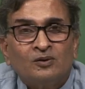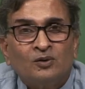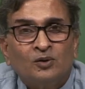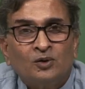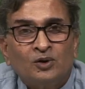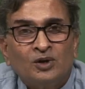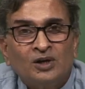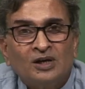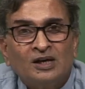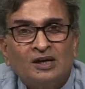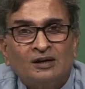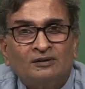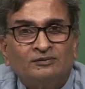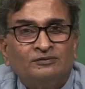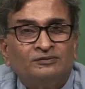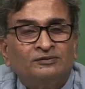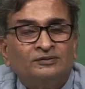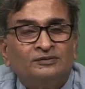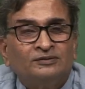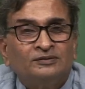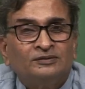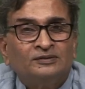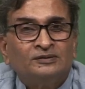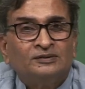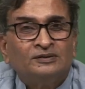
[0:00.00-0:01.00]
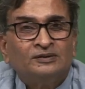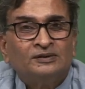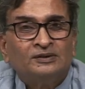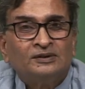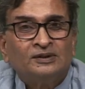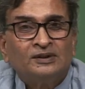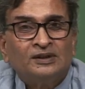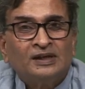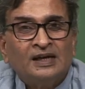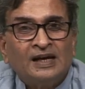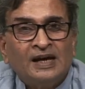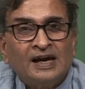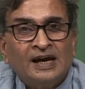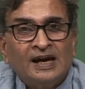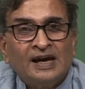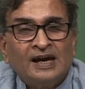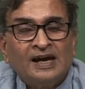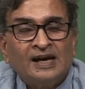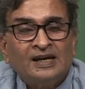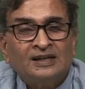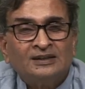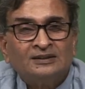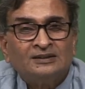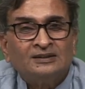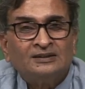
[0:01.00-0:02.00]
good enough
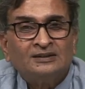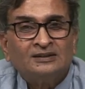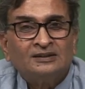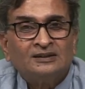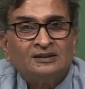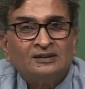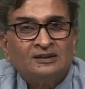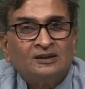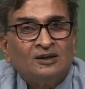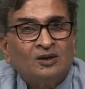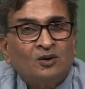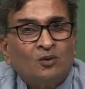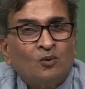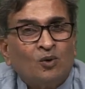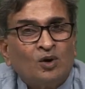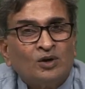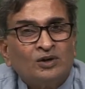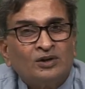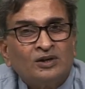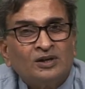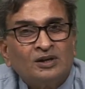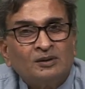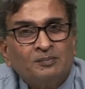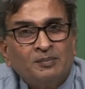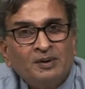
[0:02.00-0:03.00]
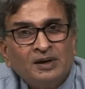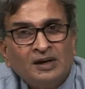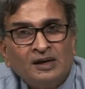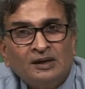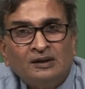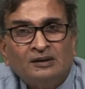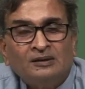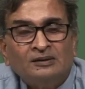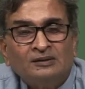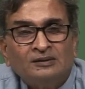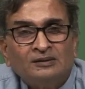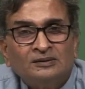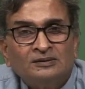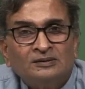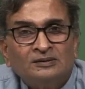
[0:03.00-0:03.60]
as water repellent?